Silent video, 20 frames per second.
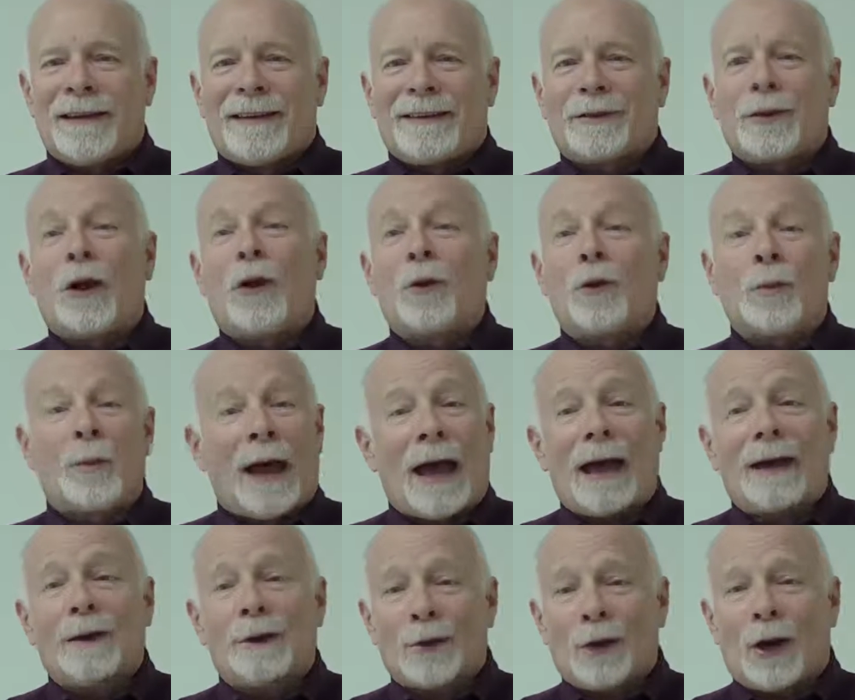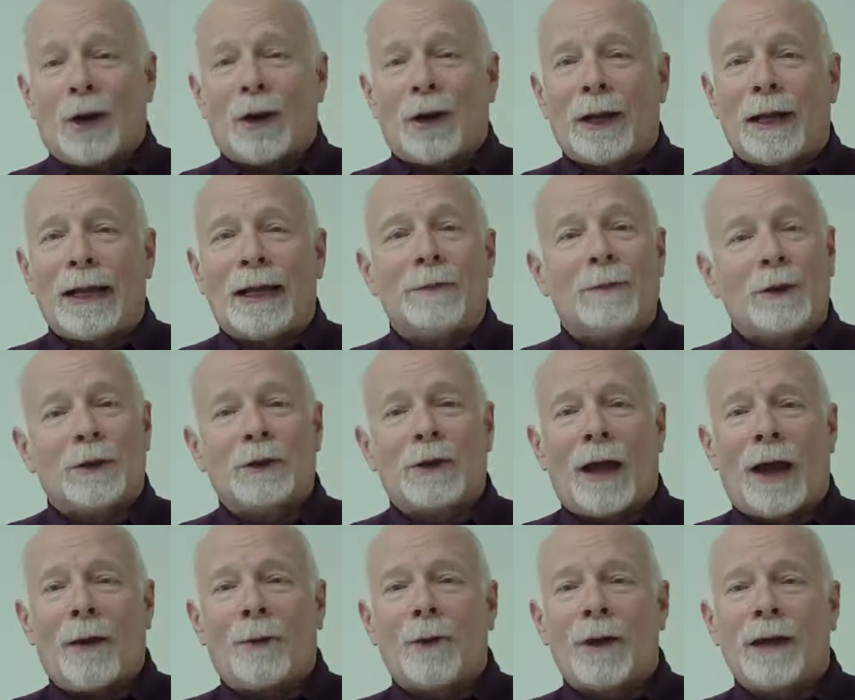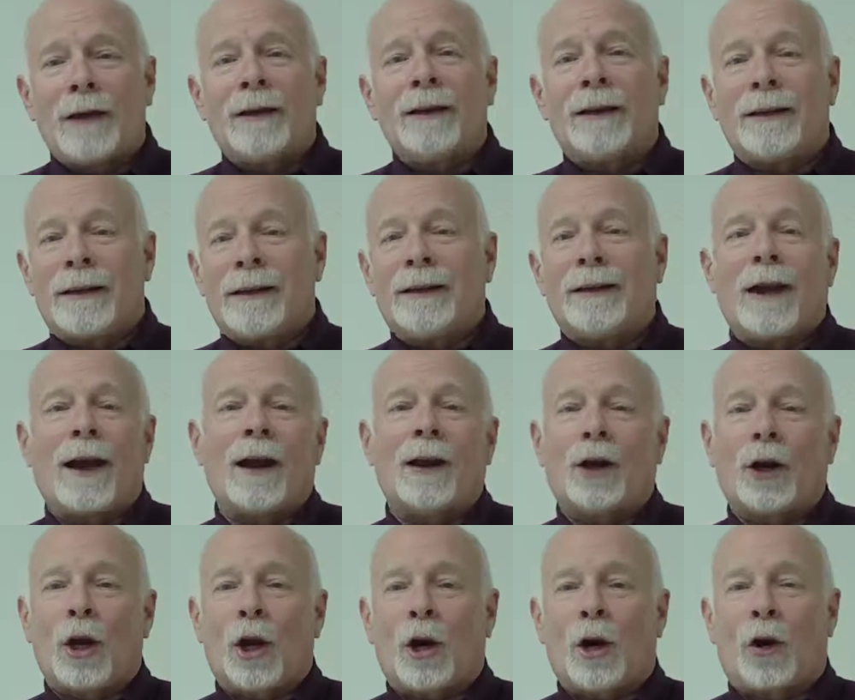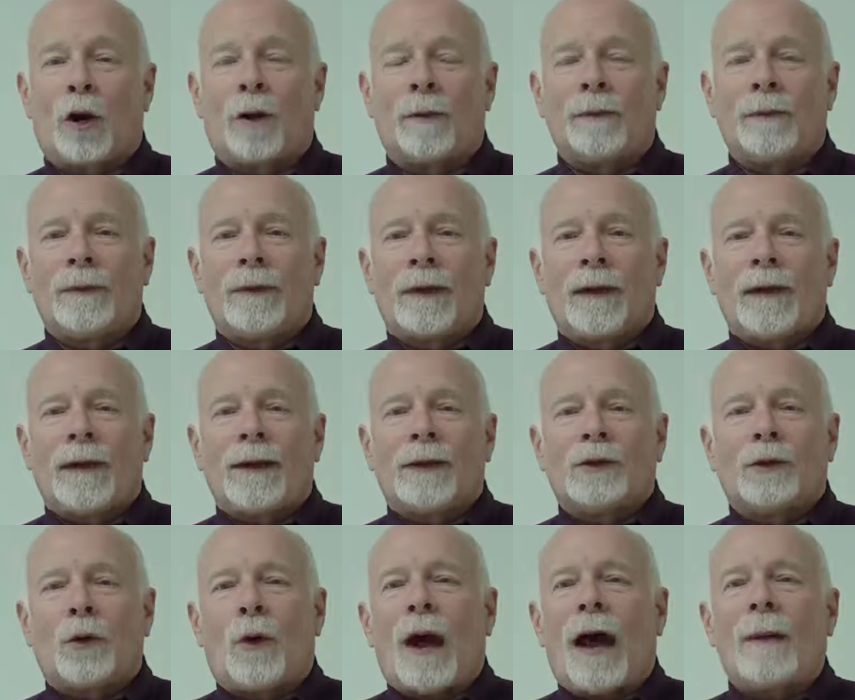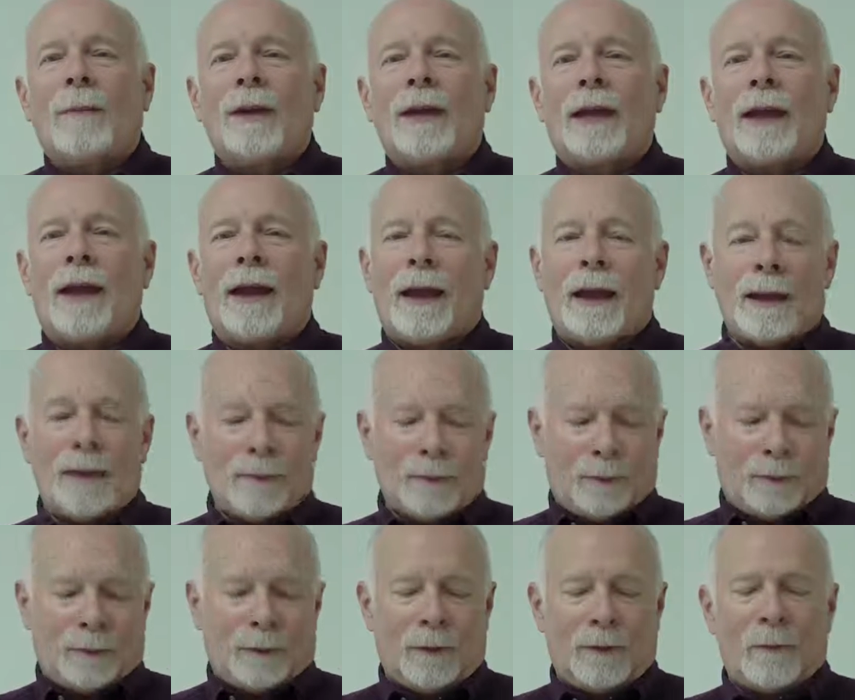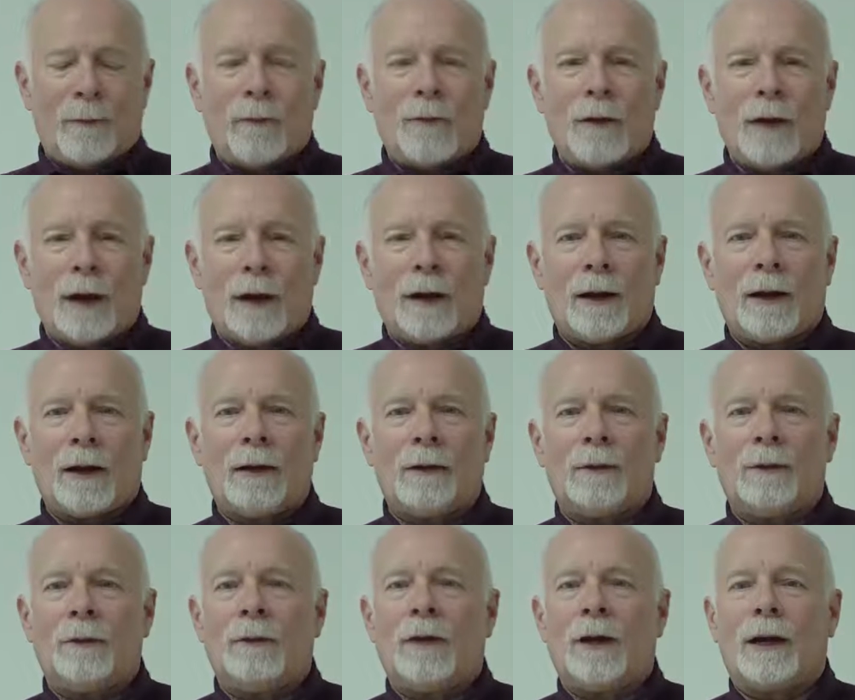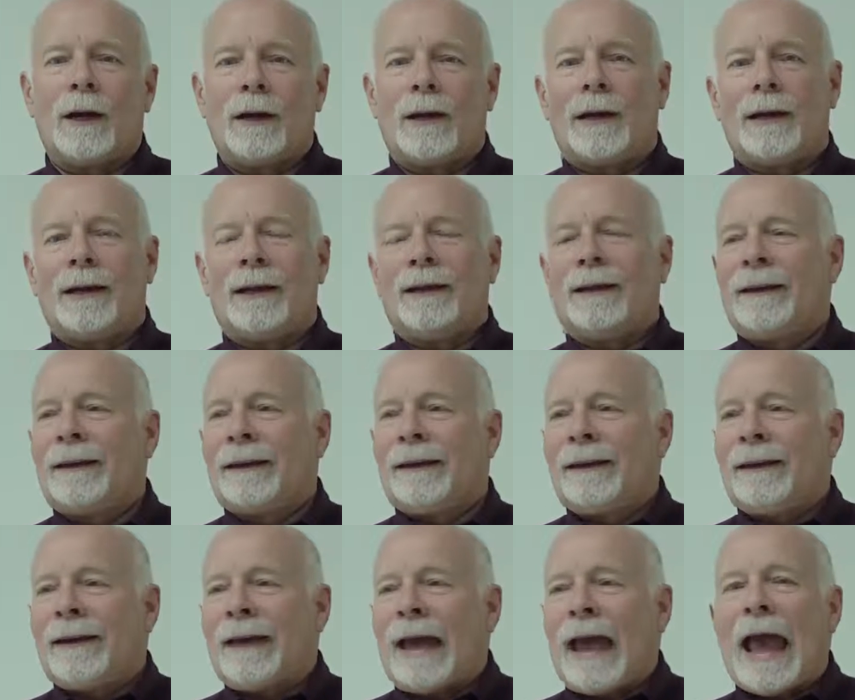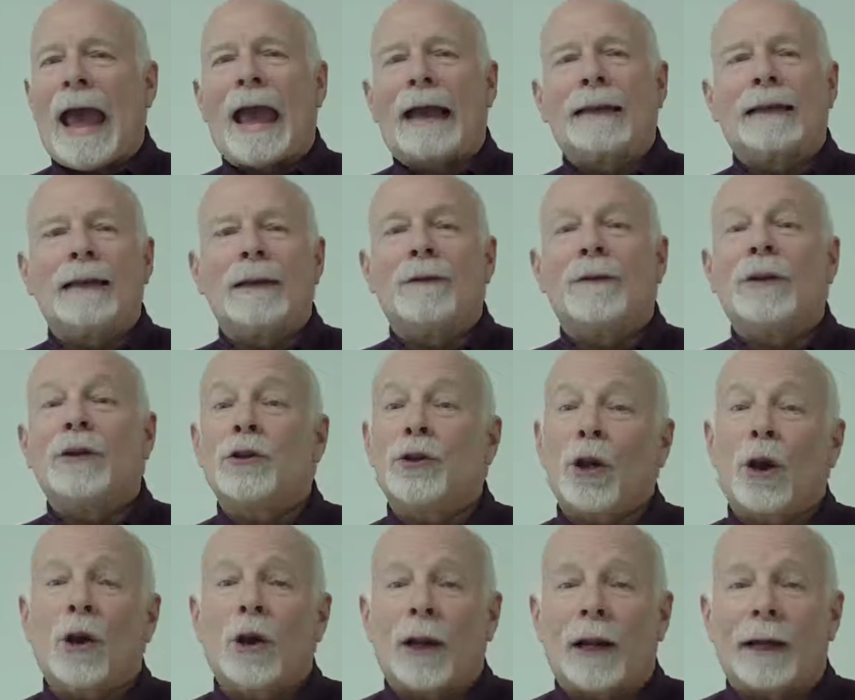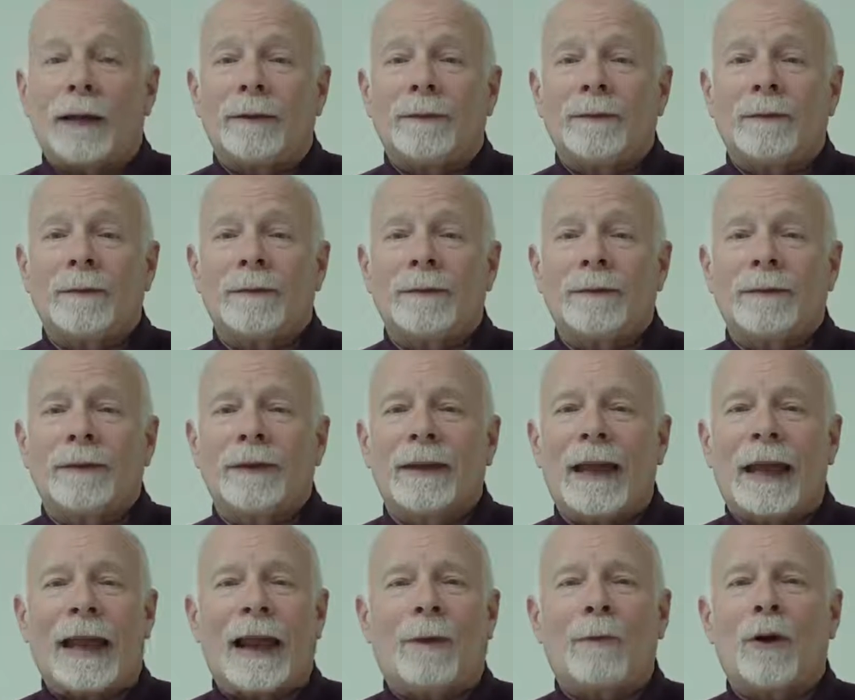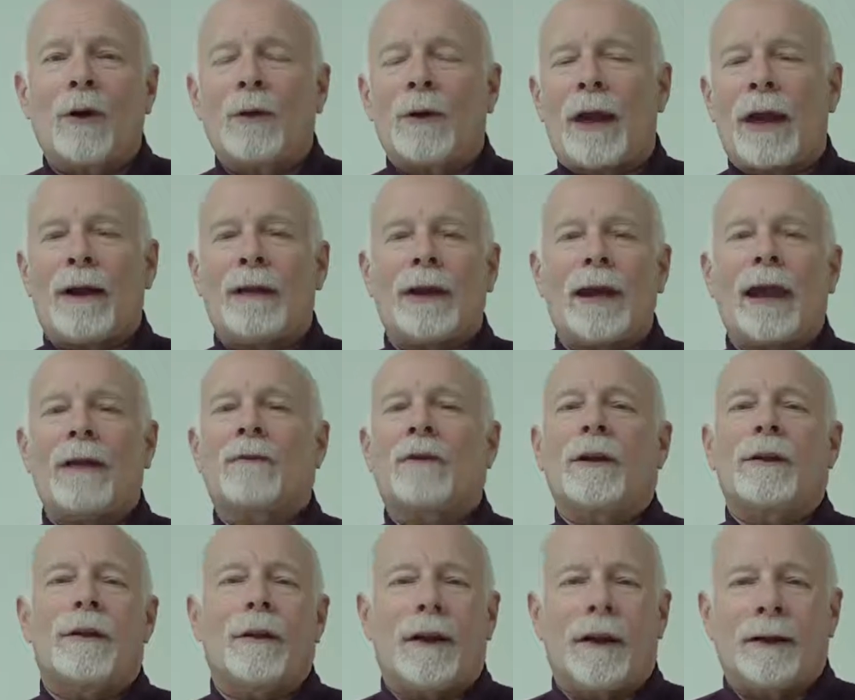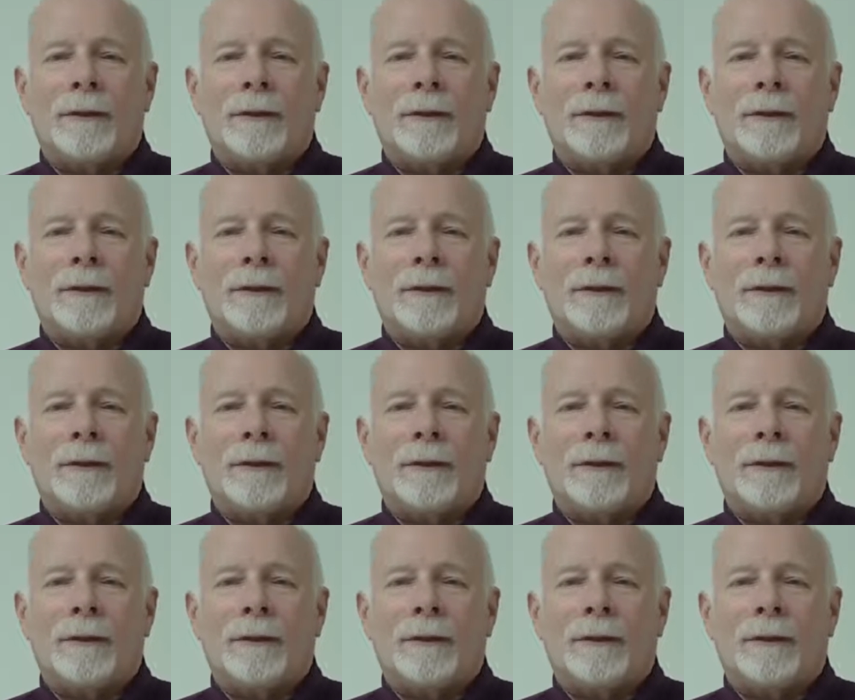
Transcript: told by an attorney, if it's not written, it did not occur. So I became very active in journaling, and I wrote down everything.